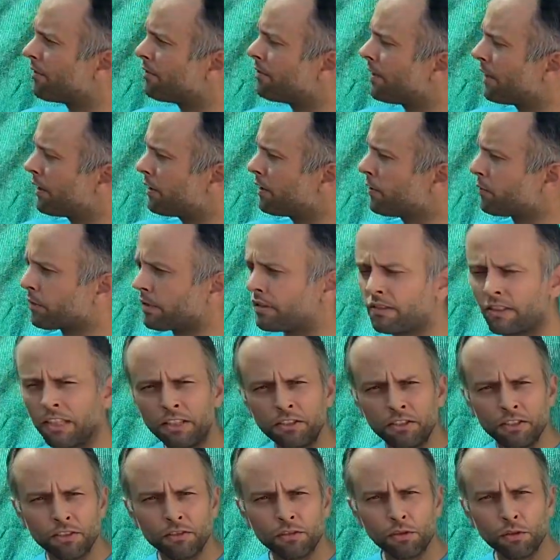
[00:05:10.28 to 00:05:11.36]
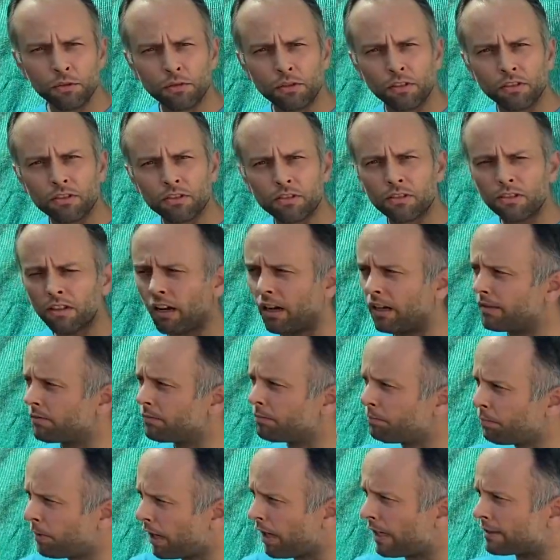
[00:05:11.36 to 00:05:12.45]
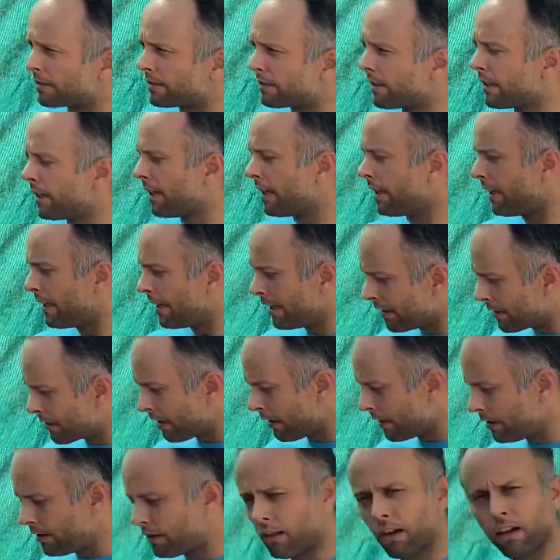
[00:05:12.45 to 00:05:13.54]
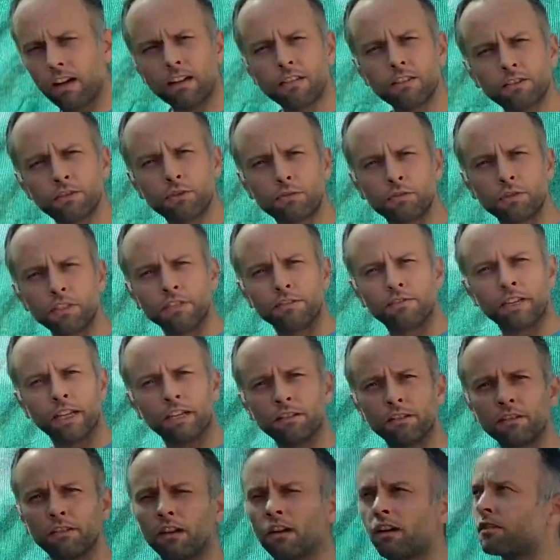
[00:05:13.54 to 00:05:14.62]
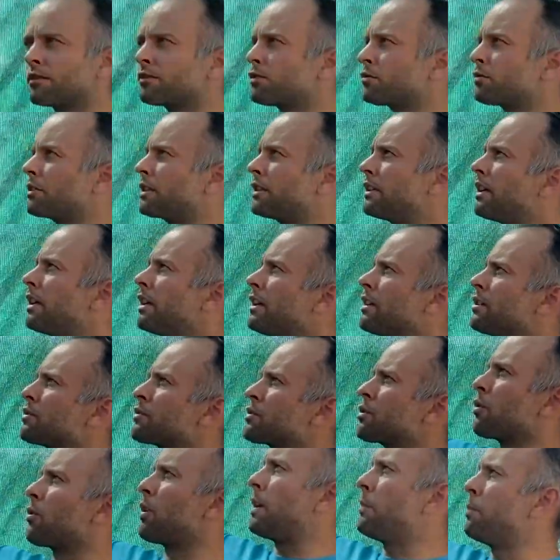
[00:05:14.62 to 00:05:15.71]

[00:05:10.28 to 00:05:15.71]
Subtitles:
very resistant to the sun, but it's a young tree, very young tree. So I